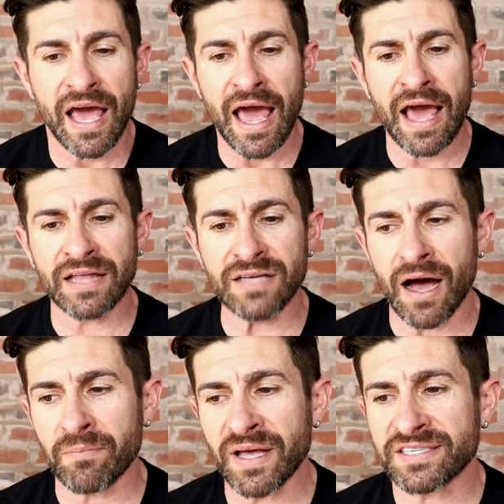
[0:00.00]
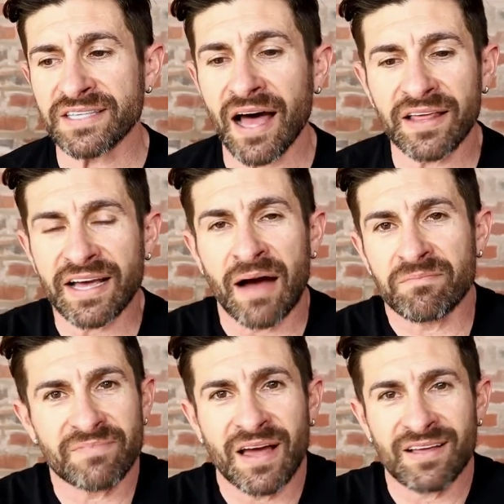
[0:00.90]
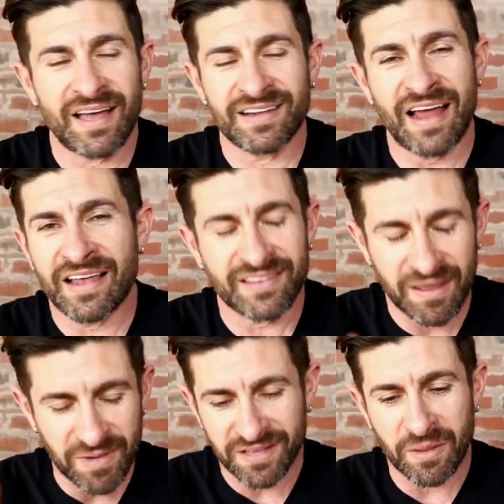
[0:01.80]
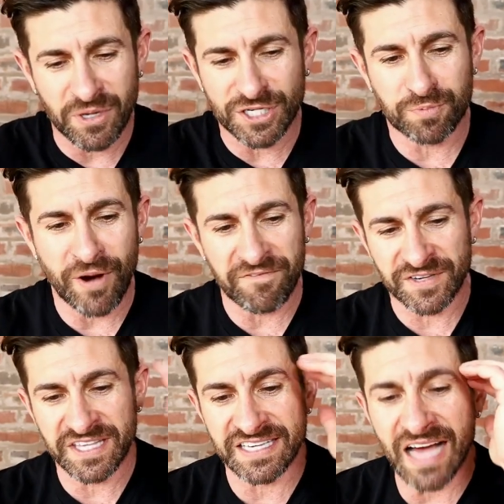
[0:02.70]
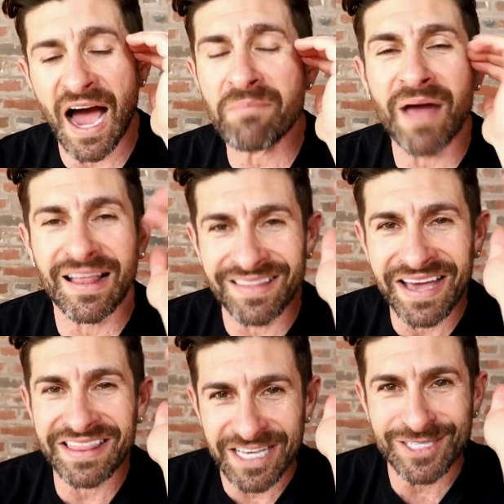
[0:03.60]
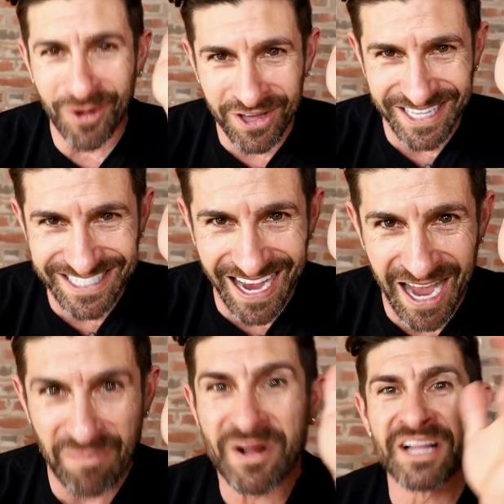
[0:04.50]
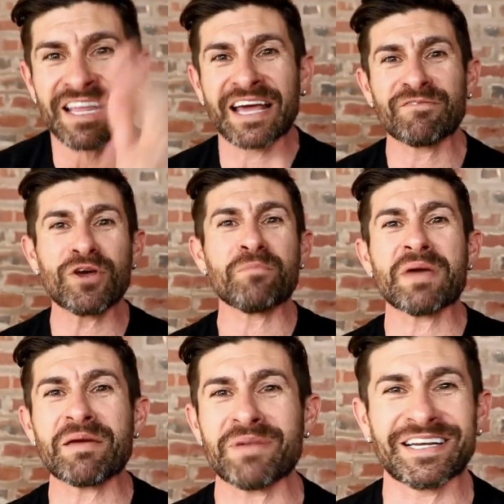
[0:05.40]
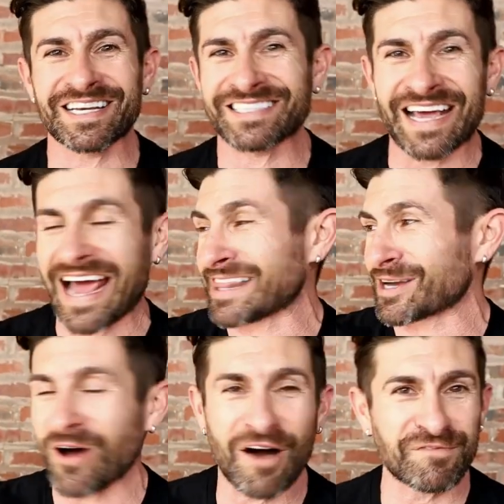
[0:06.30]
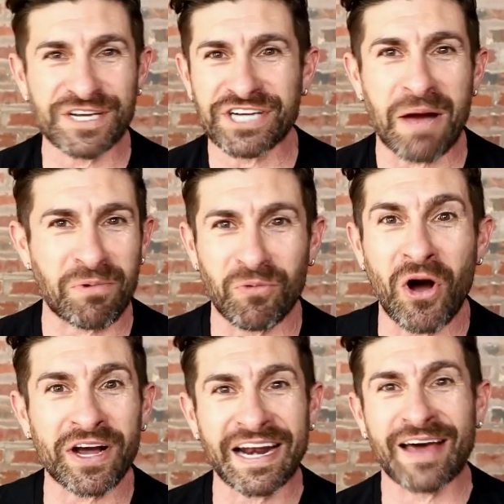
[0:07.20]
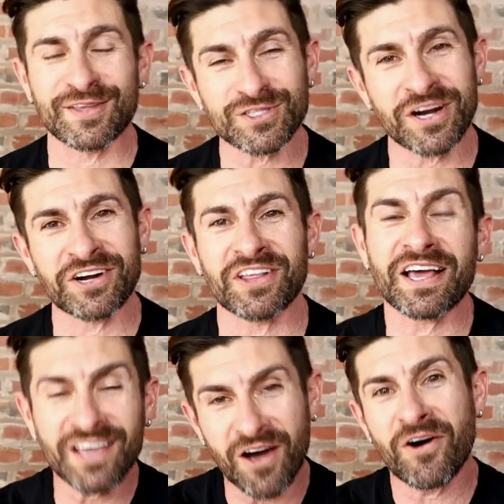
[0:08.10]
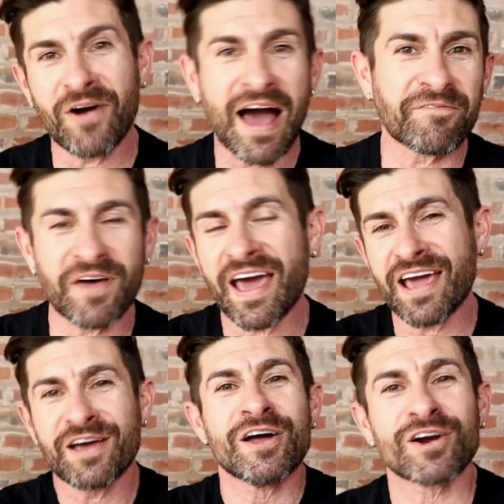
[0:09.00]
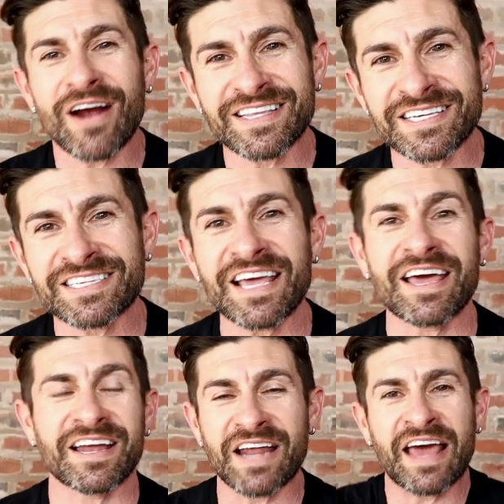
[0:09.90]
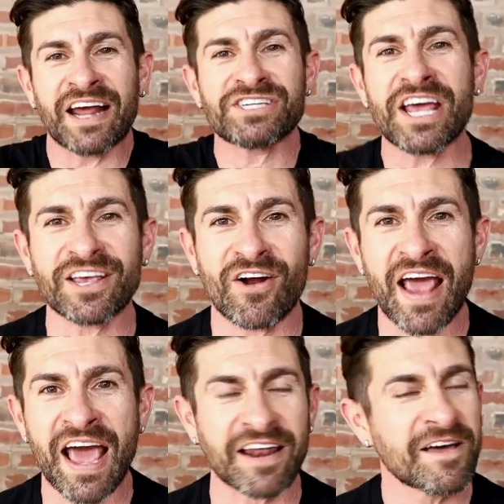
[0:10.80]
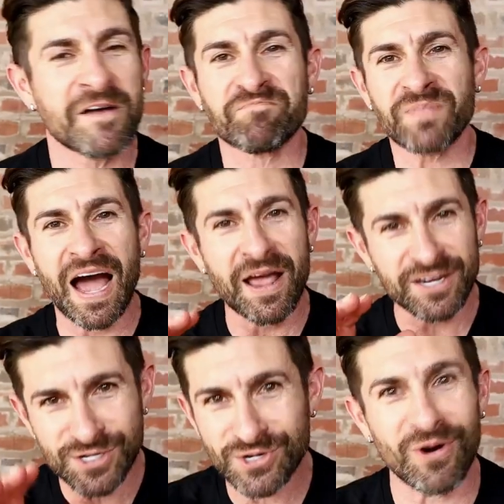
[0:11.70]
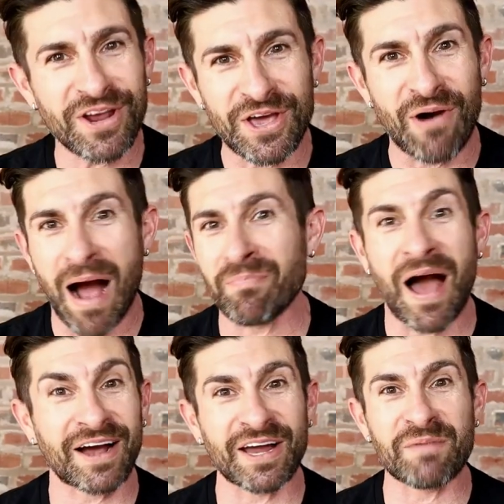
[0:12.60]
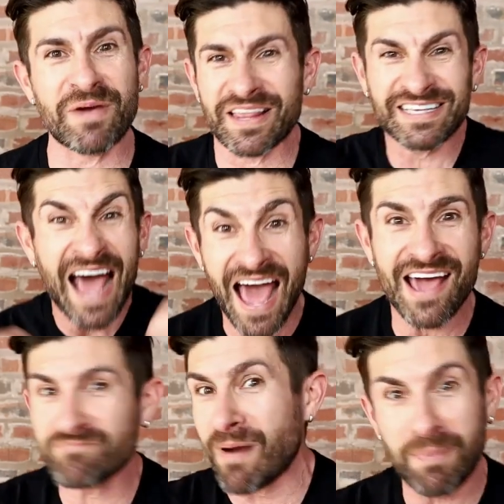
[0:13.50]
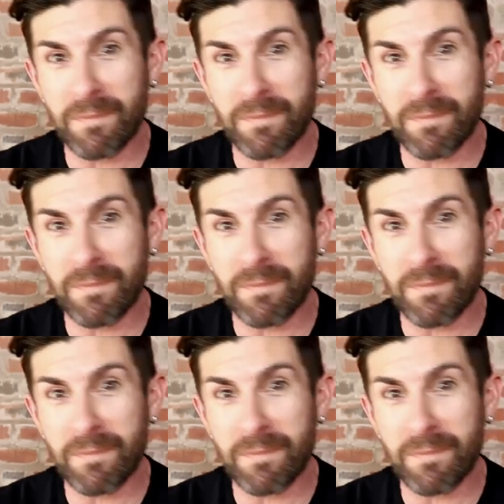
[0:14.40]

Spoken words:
And it's not like and let me just preface this. I'm not like this all the time. If you meet me just at the coffee shop or walking down the street and you're like, yo, Alpha, hey, great to see you, and I shake your hand, I assure you I'm not going to be this, hey,